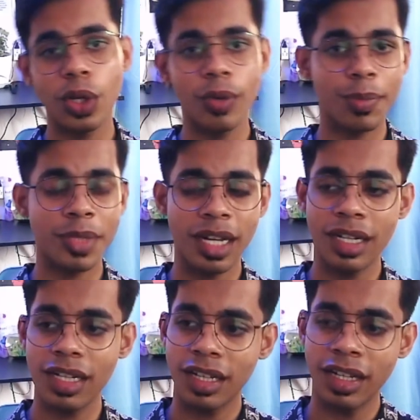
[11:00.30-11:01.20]

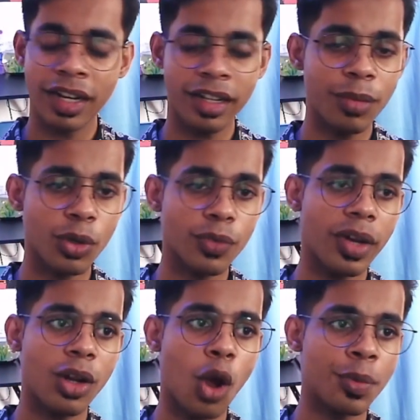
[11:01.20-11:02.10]
website. LinkedIn
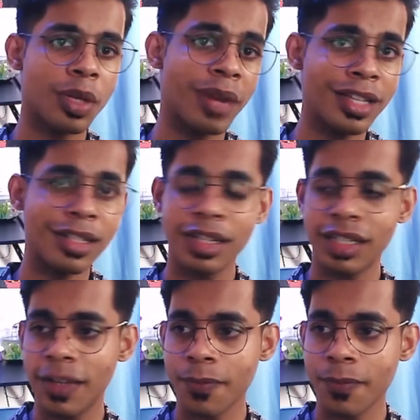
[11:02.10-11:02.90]
profile, optimize it.